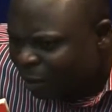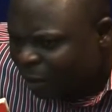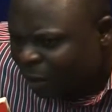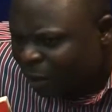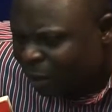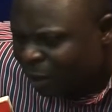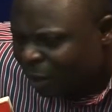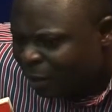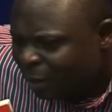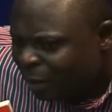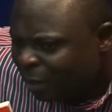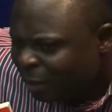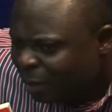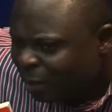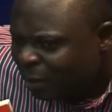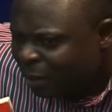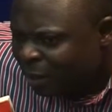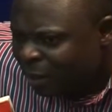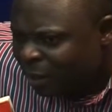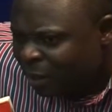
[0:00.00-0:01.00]

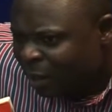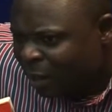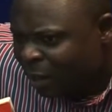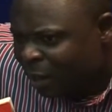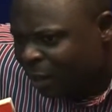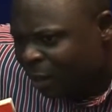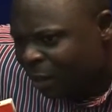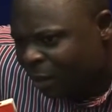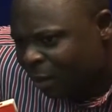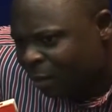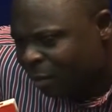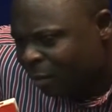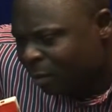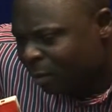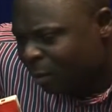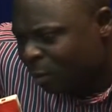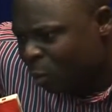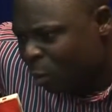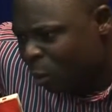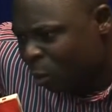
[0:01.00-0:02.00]
it takes
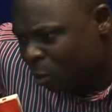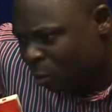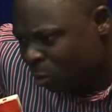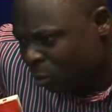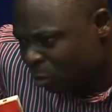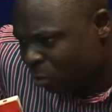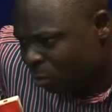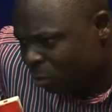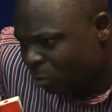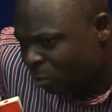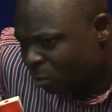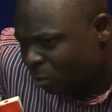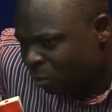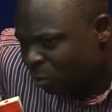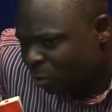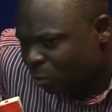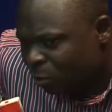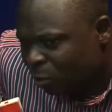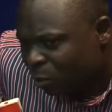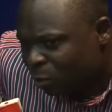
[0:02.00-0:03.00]
God
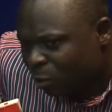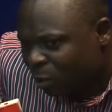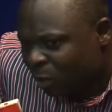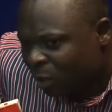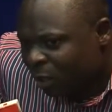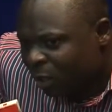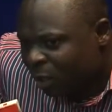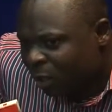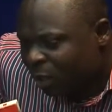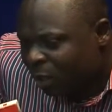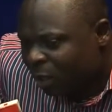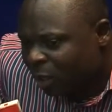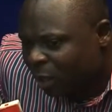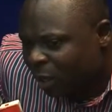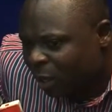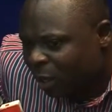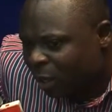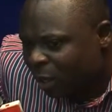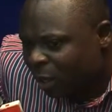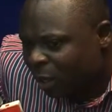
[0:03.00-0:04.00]
to
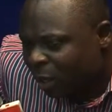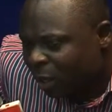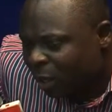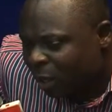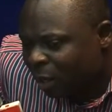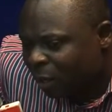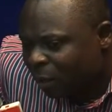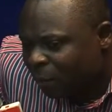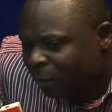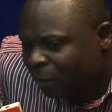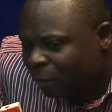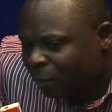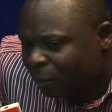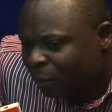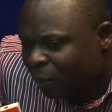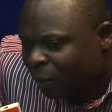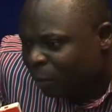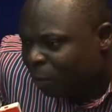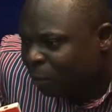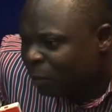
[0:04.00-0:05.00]
really
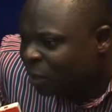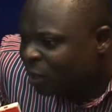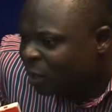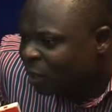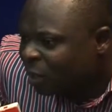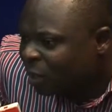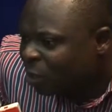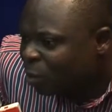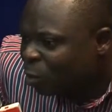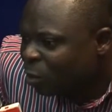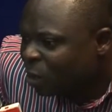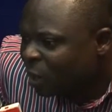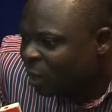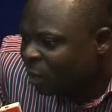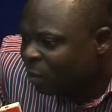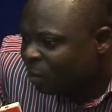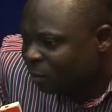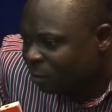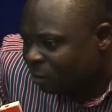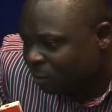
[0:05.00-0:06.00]
breathe into
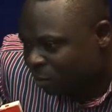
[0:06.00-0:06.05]
them.